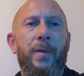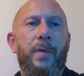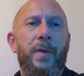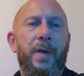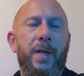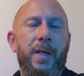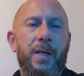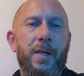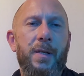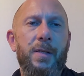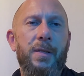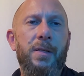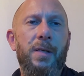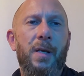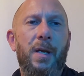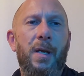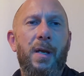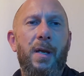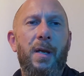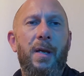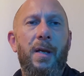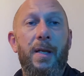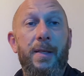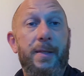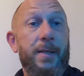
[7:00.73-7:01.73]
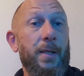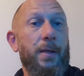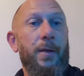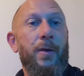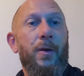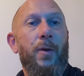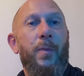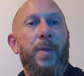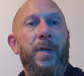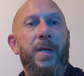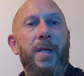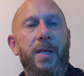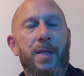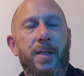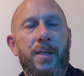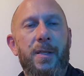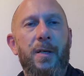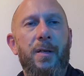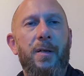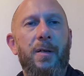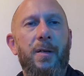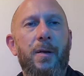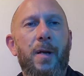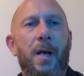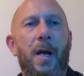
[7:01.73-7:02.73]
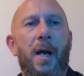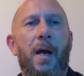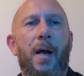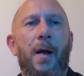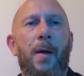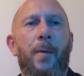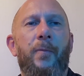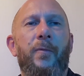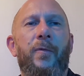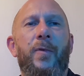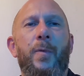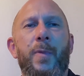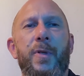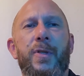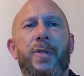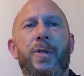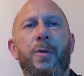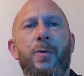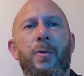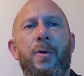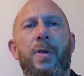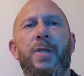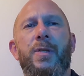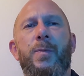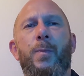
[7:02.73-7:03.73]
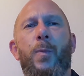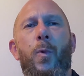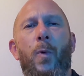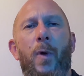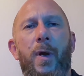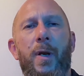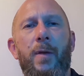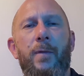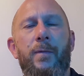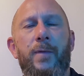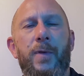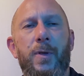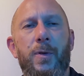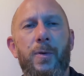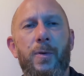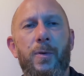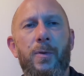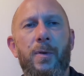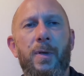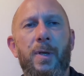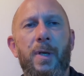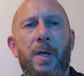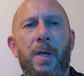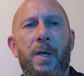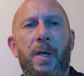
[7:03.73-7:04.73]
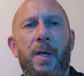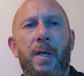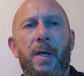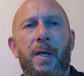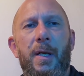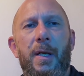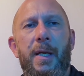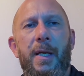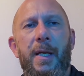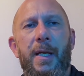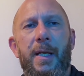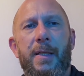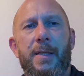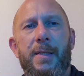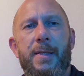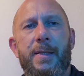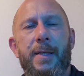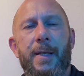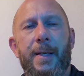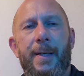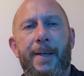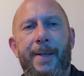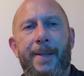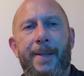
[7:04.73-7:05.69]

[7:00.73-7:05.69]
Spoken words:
things, it's a little bit easier. From a tourist point of view, it's